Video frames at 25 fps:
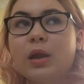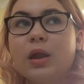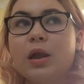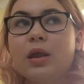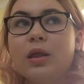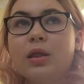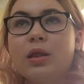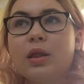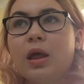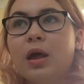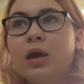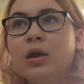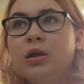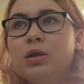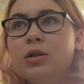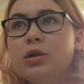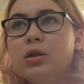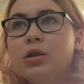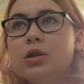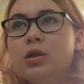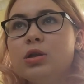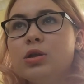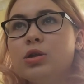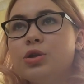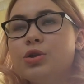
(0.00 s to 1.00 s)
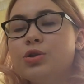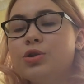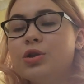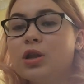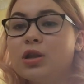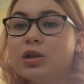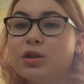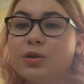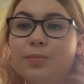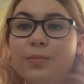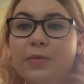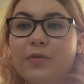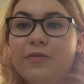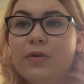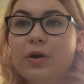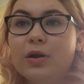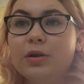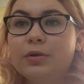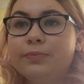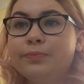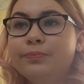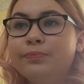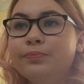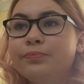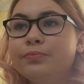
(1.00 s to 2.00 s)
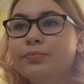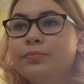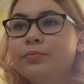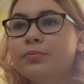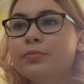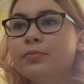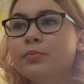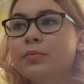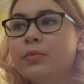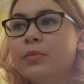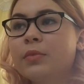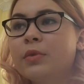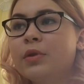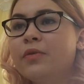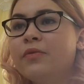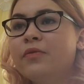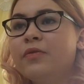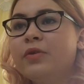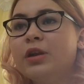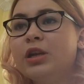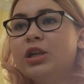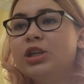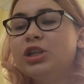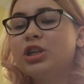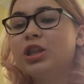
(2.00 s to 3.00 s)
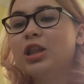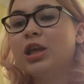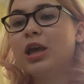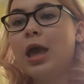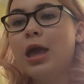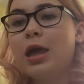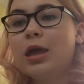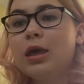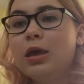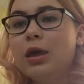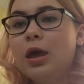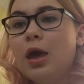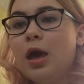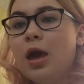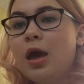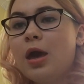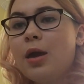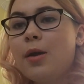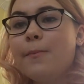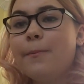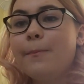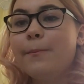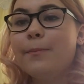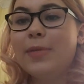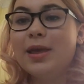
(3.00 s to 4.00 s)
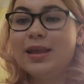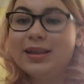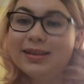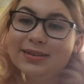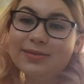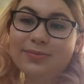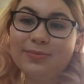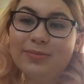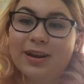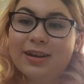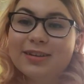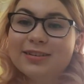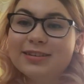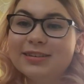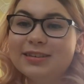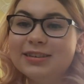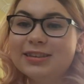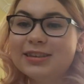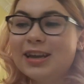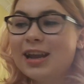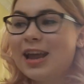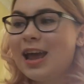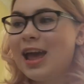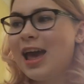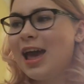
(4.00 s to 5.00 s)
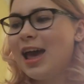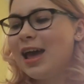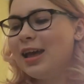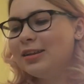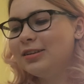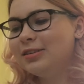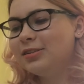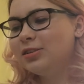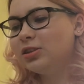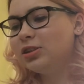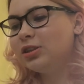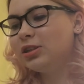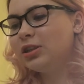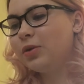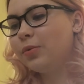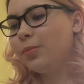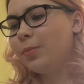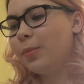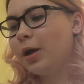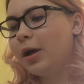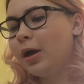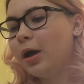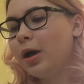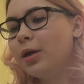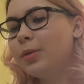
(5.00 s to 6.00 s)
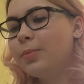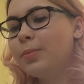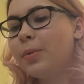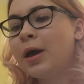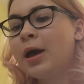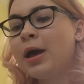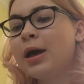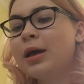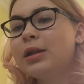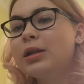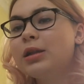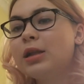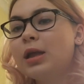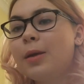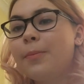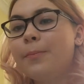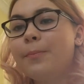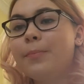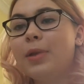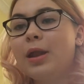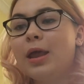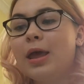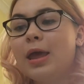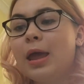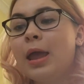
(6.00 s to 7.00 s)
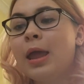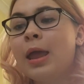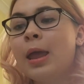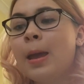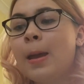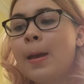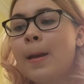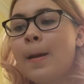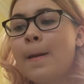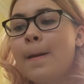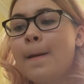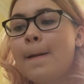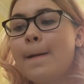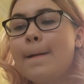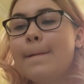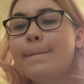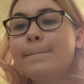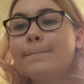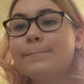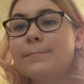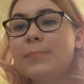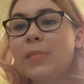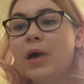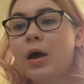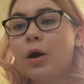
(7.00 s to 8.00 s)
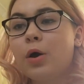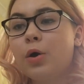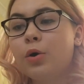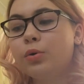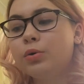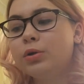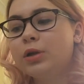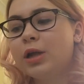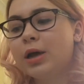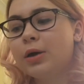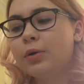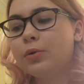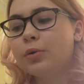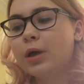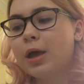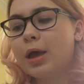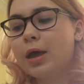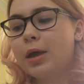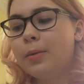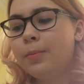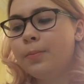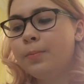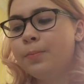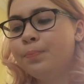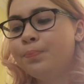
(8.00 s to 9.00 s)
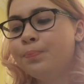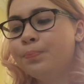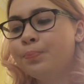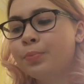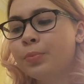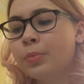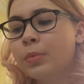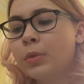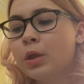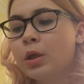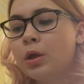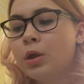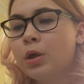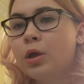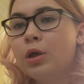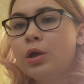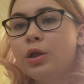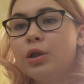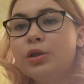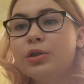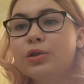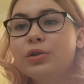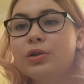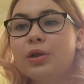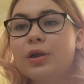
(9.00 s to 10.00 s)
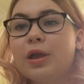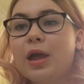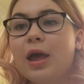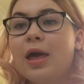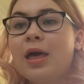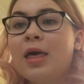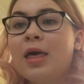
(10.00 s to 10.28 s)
and that. So that's going to be fun. Finish the cake, make some lunch, and just sit on my iPad and play my hotel game. So yeah,